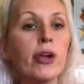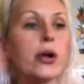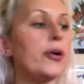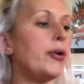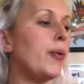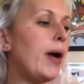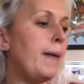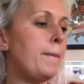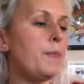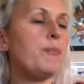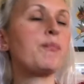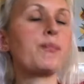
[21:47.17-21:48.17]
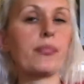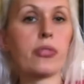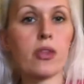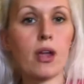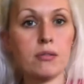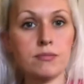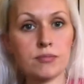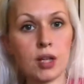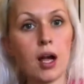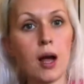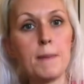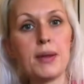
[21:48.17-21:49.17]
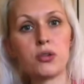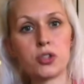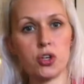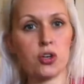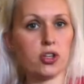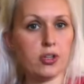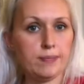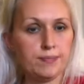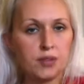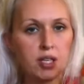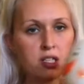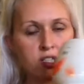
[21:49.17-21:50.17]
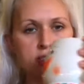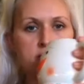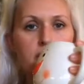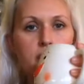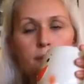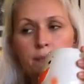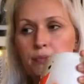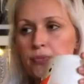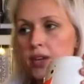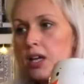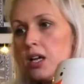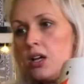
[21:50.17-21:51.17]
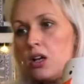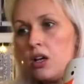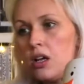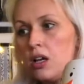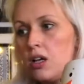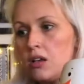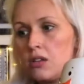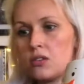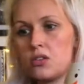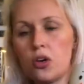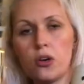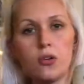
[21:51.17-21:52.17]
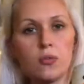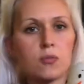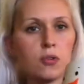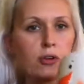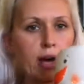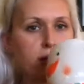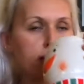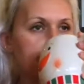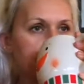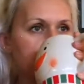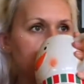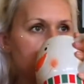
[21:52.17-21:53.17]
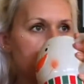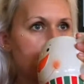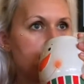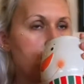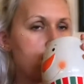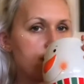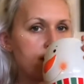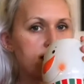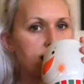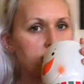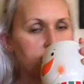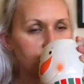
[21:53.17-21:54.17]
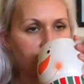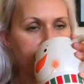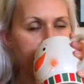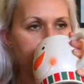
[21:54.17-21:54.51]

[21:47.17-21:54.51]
who are milk chocolate. So 2 crowd pleasers there, hopefully satisfy